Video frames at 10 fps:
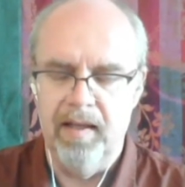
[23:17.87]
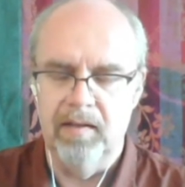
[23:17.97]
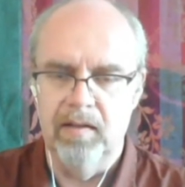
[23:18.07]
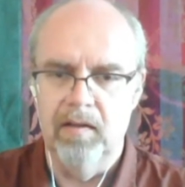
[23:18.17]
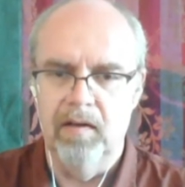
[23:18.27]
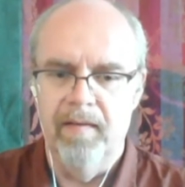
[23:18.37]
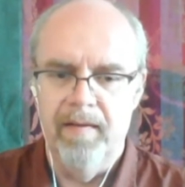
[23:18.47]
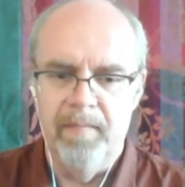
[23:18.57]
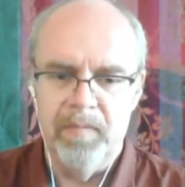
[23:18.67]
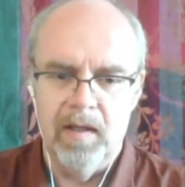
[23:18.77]
And Uh,
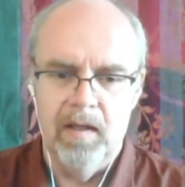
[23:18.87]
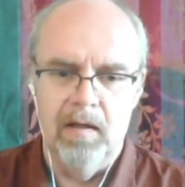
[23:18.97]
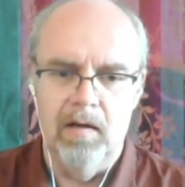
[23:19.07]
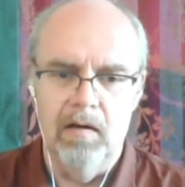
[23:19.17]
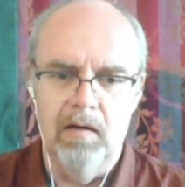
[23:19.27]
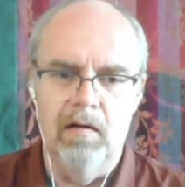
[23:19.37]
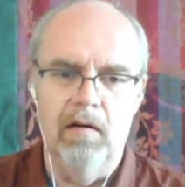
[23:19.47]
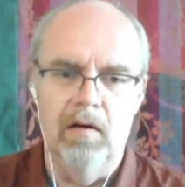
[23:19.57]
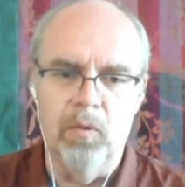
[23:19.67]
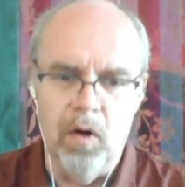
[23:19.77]

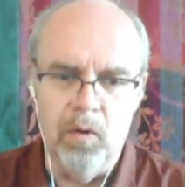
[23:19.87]
Uh,